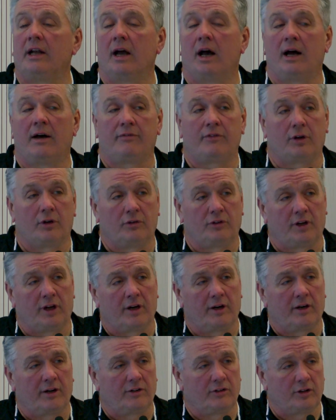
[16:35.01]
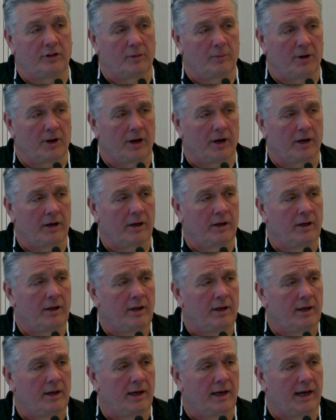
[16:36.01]
off those areas in the park
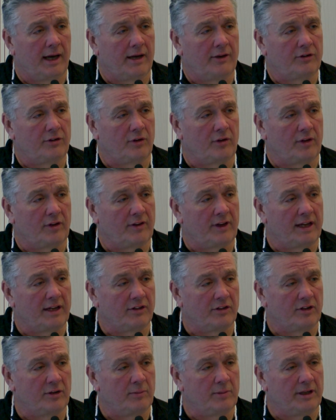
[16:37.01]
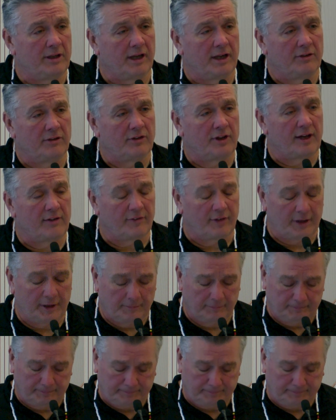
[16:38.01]
so that things can be done safely?